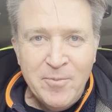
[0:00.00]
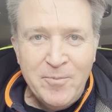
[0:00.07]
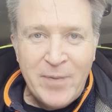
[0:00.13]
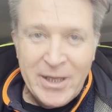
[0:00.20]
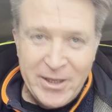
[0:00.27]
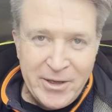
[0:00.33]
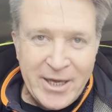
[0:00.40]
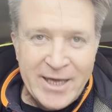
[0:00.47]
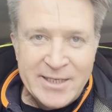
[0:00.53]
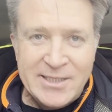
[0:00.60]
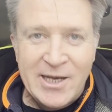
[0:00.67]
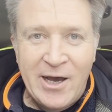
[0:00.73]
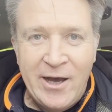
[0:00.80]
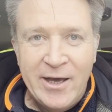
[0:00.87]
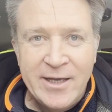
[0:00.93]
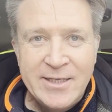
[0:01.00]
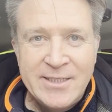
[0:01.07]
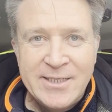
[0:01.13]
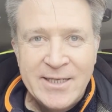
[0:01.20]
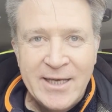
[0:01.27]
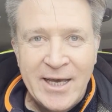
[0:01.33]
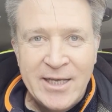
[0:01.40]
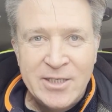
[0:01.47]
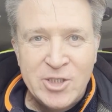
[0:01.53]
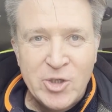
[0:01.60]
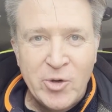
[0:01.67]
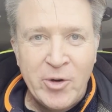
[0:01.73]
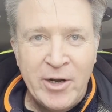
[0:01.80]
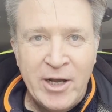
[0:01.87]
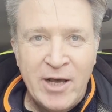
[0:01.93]
But you get tired, and
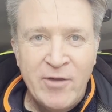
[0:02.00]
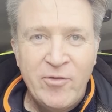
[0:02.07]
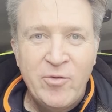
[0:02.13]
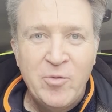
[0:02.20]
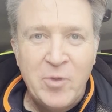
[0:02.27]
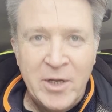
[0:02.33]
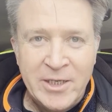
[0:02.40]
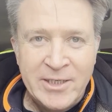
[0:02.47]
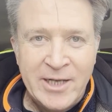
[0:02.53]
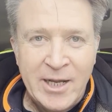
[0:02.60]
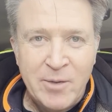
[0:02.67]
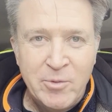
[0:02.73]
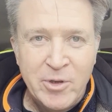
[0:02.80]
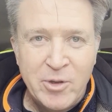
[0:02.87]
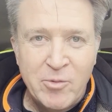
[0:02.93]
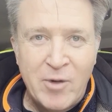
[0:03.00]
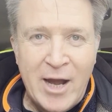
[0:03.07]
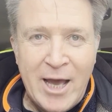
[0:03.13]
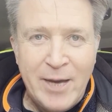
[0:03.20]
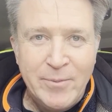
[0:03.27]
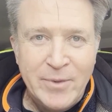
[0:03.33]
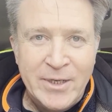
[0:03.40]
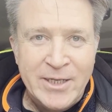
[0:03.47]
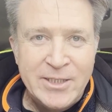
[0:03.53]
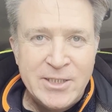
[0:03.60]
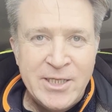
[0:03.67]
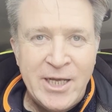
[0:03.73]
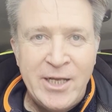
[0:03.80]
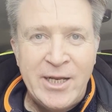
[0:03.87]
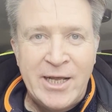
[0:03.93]
sure enough, we ended up with a wrap, and it
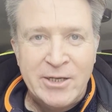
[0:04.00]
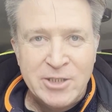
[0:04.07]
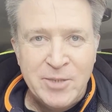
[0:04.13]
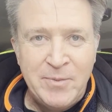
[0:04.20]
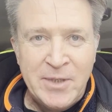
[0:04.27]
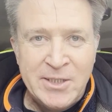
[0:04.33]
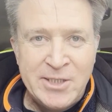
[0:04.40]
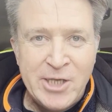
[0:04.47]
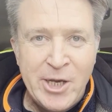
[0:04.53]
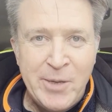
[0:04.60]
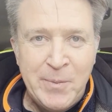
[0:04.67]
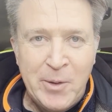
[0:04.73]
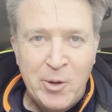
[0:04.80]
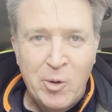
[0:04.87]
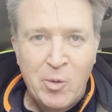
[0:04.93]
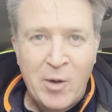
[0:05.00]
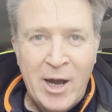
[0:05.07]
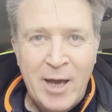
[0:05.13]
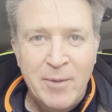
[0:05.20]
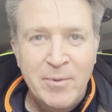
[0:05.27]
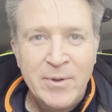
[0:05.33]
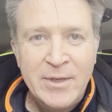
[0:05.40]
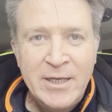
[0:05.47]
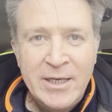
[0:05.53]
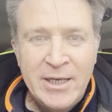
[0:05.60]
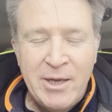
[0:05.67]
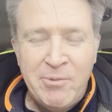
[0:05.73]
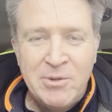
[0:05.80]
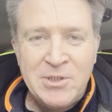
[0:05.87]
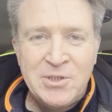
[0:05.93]
turned out to be a terminal wrap.
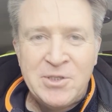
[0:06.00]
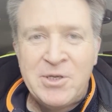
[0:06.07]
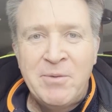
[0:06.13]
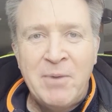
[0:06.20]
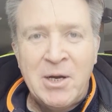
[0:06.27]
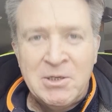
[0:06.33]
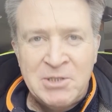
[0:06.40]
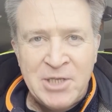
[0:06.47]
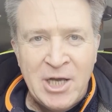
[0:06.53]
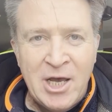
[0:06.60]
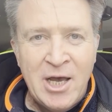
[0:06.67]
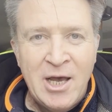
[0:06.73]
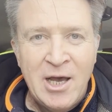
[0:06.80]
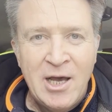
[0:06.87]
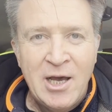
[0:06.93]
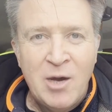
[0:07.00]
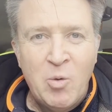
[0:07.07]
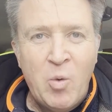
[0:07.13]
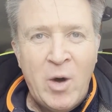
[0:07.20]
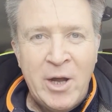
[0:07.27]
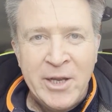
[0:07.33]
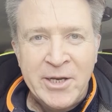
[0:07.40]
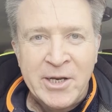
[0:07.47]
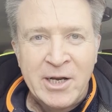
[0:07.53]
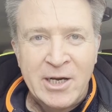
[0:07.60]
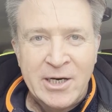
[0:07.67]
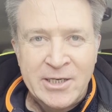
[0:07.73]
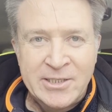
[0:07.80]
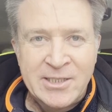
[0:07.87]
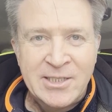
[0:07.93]
It wasn't so much a wine
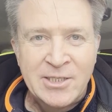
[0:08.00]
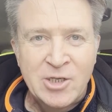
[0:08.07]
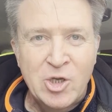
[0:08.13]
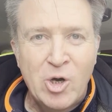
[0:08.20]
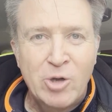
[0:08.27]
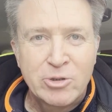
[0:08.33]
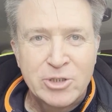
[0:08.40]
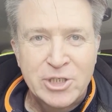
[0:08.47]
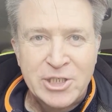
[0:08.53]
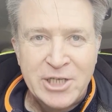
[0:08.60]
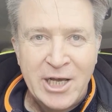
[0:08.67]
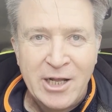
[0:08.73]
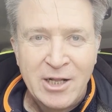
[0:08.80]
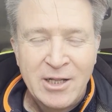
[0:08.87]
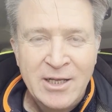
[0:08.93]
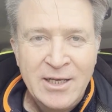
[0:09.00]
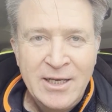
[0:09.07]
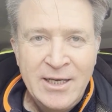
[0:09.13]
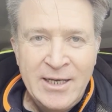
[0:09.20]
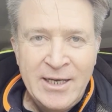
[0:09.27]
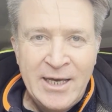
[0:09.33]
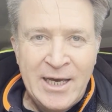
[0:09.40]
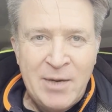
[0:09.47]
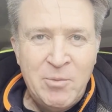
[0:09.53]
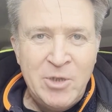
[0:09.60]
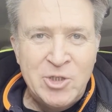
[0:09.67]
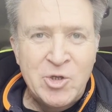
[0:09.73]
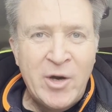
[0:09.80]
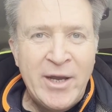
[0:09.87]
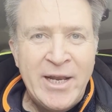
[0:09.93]
glass as a conch shell, and
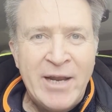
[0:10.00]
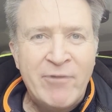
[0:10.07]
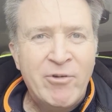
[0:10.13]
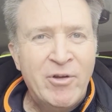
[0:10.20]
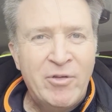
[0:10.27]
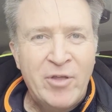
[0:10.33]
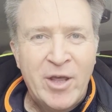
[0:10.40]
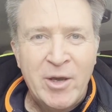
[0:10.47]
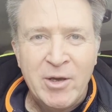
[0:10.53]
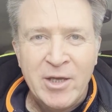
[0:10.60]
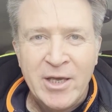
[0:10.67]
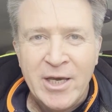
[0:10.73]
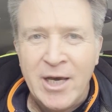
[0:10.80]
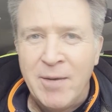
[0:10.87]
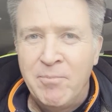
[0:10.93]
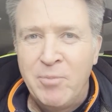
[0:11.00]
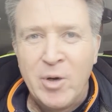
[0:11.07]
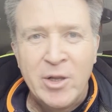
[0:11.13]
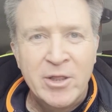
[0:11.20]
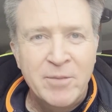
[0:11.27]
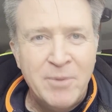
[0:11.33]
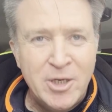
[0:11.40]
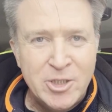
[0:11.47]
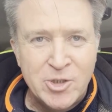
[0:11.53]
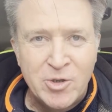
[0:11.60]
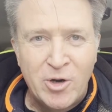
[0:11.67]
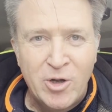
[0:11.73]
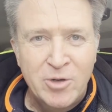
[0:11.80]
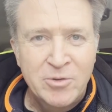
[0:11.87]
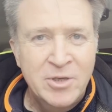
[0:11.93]
we tried everything, putting the
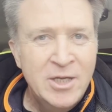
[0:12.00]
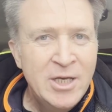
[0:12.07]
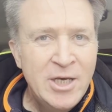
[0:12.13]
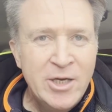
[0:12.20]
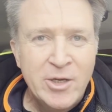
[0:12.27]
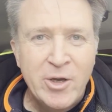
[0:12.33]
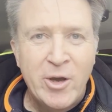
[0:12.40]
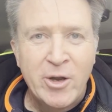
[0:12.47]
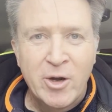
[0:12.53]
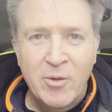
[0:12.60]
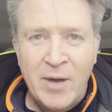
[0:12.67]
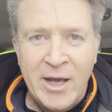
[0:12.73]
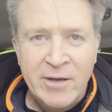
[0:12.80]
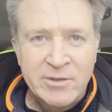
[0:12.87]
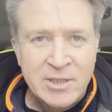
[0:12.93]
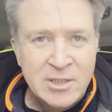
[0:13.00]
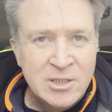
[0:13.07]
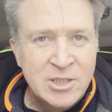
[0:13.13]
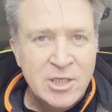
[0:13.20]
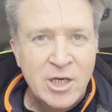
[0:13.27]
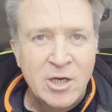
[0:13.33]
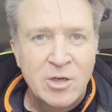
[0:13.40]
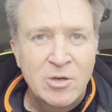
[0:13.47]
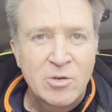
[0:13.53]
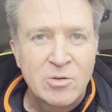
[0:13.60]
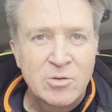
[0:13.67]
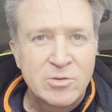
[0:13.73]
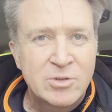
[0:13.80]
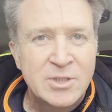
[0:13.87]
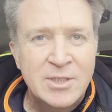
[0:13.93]
motor on, going around in
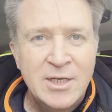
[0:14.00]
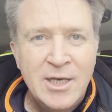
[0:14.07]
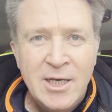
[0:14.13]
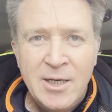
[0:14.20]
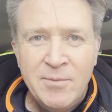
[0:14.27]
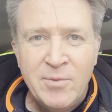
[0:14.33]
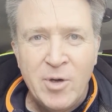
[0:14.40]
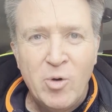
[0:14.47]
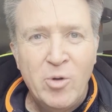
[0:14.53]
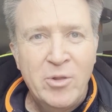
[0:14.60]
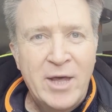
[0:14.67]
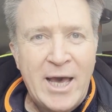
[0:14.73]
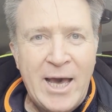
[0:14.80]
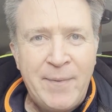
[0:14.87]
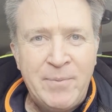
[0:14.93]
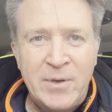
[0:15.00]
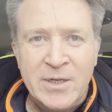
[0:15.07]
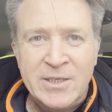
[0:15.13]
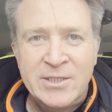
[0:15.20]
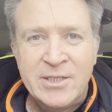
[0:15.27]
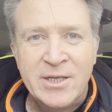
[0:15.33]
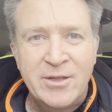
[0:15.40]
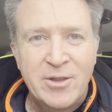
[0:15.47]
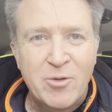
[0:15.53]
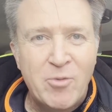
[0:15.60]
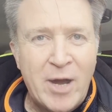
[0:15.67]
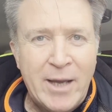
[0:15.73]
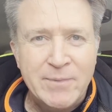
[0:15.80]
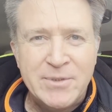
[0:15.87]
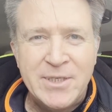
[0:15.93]
circles, but all that happened is that the
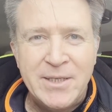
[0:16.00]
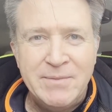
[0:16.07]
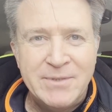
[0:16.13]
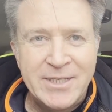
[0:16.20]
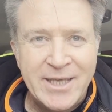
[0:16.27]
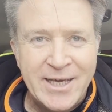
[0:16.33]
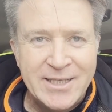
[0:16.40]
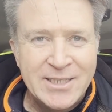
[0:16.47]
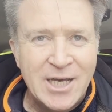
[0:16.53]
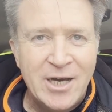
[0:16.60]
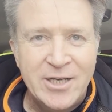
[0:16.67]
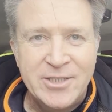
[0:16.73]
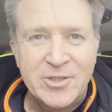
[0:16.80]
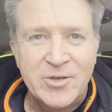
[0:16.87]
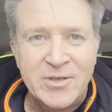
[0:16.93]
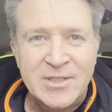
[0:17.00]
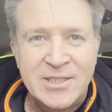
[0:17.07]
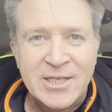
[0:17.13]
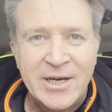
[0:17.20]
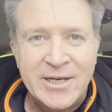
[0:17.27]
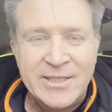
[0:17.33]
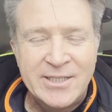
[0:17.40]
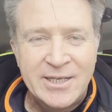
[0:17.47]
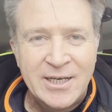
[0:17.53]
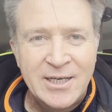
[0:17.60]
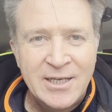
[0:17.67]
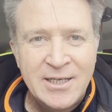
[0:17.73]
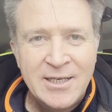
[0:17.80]
wrap seemed to get tighter and tighter.